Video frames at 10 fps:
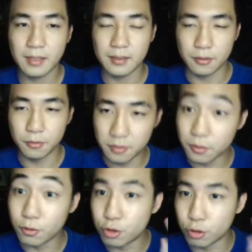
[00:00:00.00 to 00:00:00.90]
you
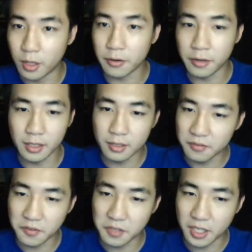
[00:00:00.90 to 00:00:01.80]
throw one grenade, deal
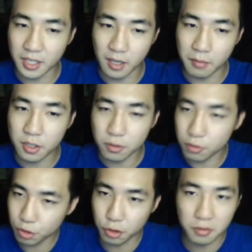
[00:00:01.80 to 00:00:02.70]
50k damage,
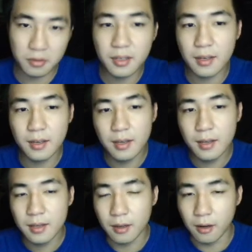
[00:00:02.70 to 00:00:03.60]
also shook.
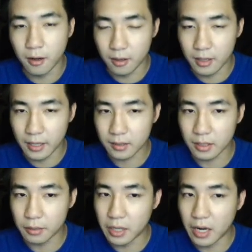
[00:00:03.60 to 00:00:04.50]
Or like
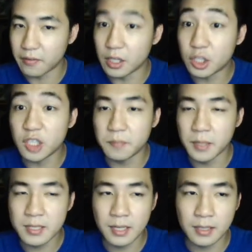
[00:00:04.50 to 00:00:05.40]
they will have an
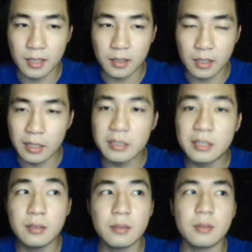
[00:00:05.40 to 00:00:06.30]
achievement saying that
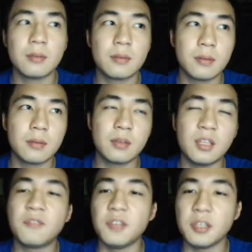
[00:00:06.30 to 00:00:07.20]

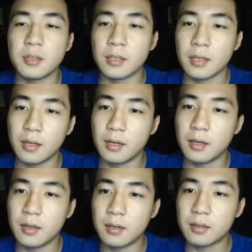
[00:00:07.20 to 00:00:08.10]
defeat
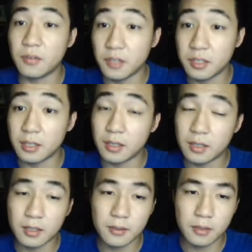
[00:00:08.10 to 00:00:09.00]

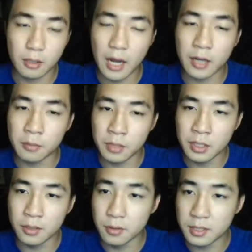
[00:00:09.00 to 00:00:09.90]
the enemy
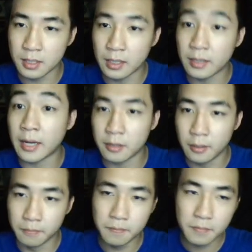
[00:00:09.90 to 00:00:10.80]
using an
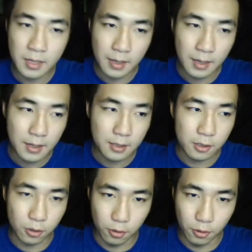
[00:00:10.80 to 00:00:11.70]
item.
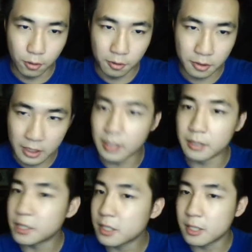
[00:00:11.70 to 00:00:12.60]
So yeah,
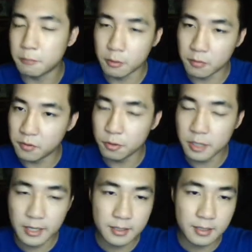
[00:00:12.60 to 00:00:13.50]
just keep it with you
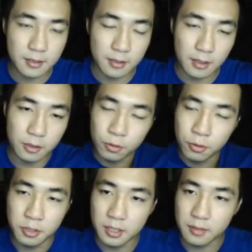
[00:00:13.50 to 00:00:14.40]
guys. Don't
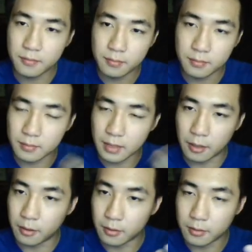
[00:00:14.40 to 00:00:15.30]
use it, or